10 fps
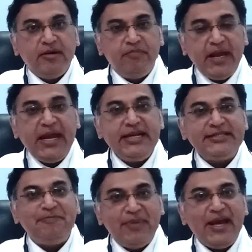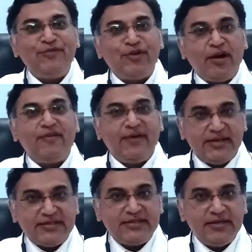Pain is a pain for all of
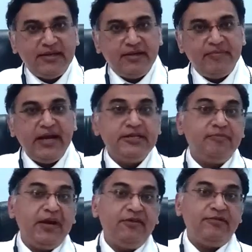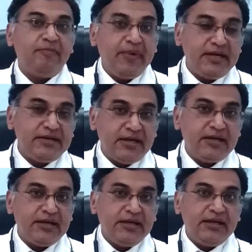us. Pain is a pain for the
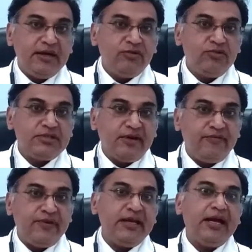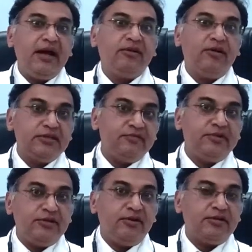patient who is suffering and also for
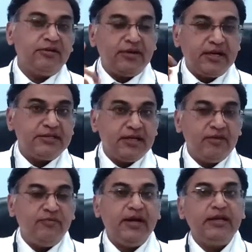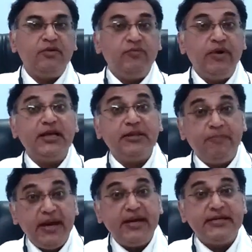the doctor to understand where the
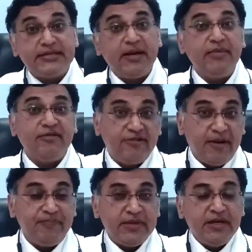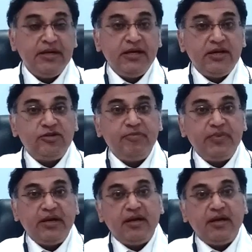pain is coming from. So